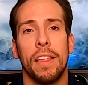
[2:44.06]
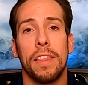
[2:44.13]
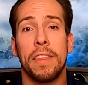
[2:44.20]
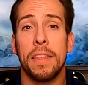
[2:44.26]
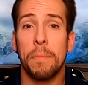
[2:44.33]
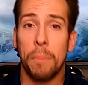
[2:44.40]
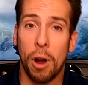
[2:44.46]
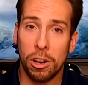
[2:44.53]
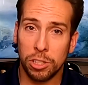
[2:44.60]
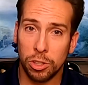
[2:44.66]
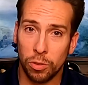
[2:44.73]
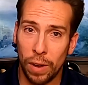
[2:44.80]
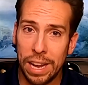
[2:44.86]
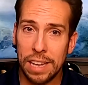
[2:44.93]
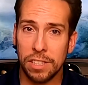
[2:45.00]
the
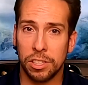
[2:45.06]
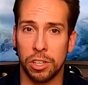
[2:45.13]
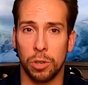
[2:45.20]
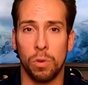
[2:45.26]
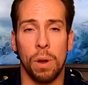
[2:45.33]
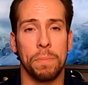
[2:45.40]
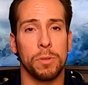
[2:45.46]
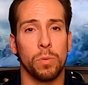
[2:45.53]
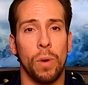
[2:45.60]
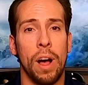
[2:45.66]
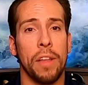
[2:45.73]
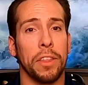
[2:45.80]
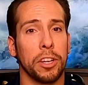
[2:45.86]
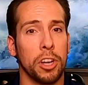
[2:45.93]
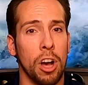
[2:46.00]
margin rate is going to go up as
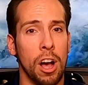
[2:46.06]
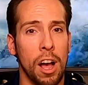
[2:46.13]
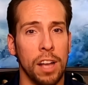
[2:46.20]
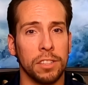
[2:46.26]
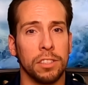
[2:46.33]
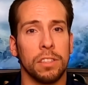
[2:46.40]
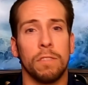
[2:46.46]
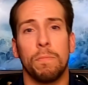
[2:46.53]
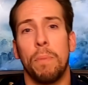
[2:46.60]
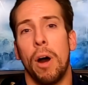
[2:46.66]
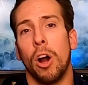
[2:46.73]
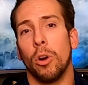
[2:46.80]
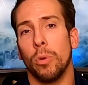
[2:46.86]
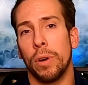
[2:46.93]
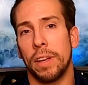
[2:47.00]
well, the cost of
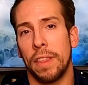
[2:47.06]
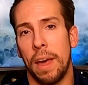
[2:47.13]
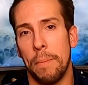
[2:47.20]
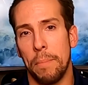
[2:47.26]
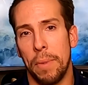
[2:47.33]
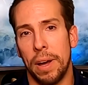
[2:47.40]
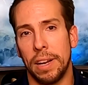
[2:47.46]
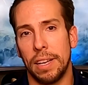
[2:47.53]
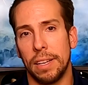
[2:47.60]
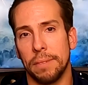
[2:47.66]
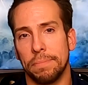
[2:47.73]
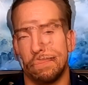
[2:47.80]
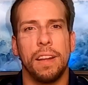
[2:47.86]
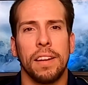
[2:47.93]
borrowing that money.